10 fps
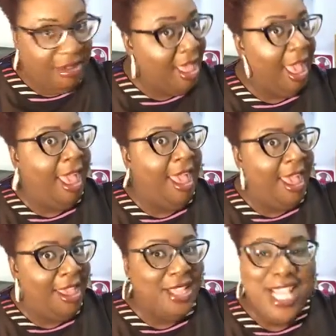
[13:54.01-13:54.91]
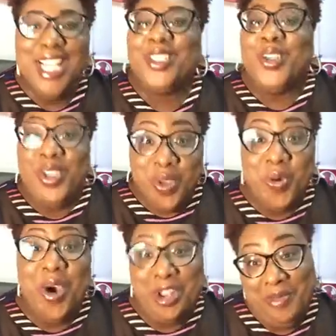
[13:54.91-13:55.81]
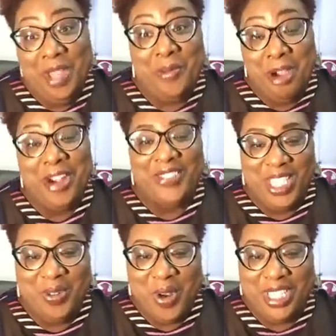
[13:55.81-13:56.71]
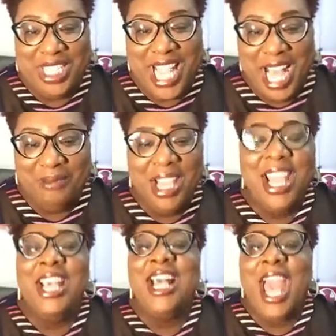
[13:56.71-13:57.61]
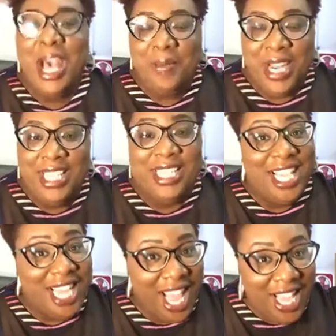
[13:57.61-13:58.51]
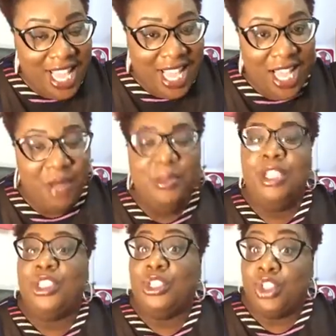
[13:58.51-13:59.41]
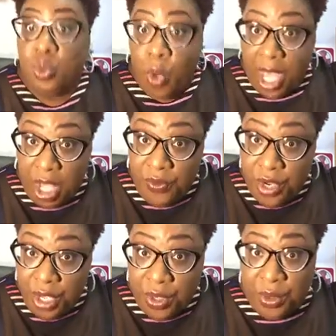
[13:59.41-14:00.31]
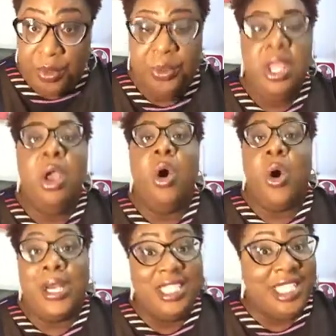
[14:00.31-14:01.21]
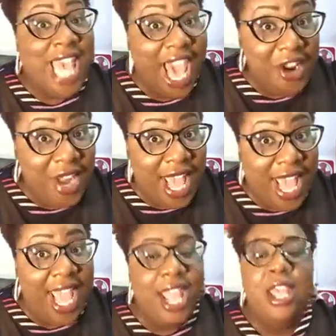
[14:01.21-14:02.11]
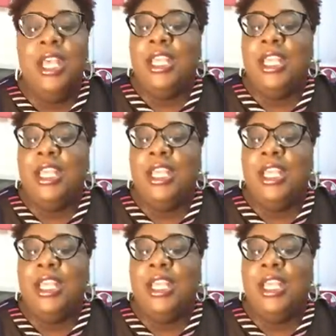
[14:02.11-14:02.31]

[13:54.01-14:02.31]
Hey, so you want to be a part of this workshop happening 10 a.m. to 12 noon on Saturday.